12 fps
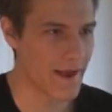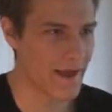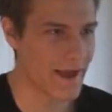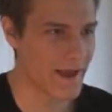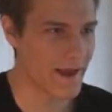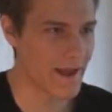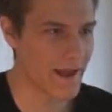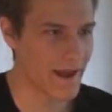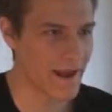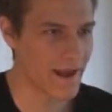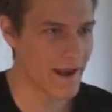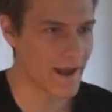La
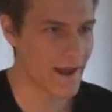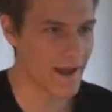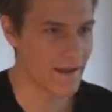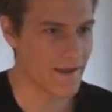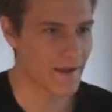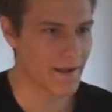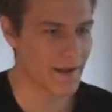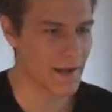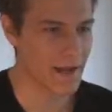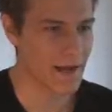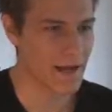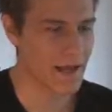la la la
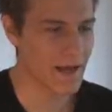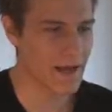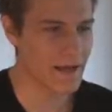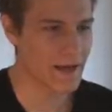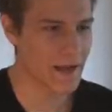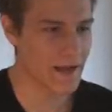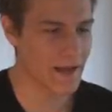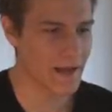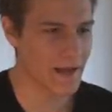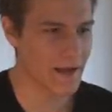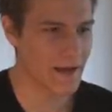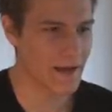la la la la la
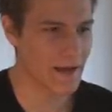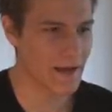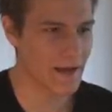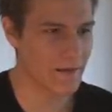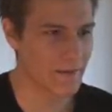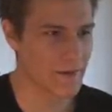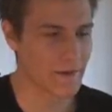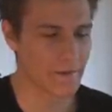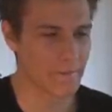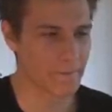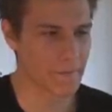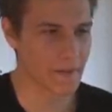la la la.
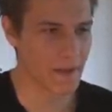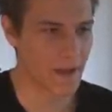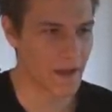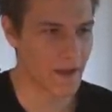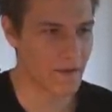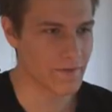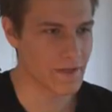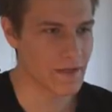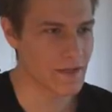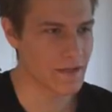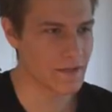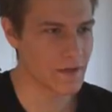Have
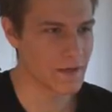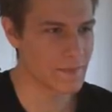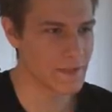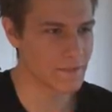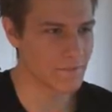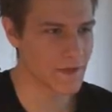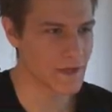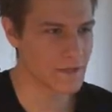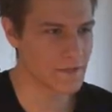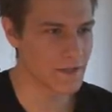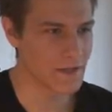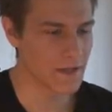he derped his
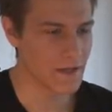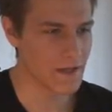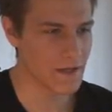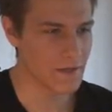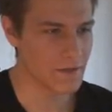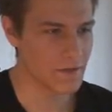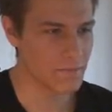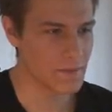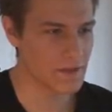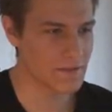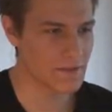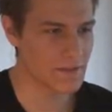face into
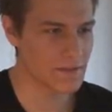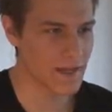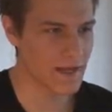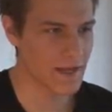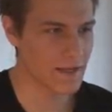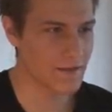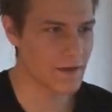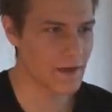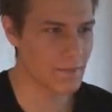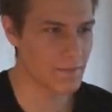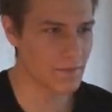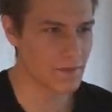pieces? La la
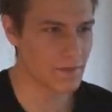derp.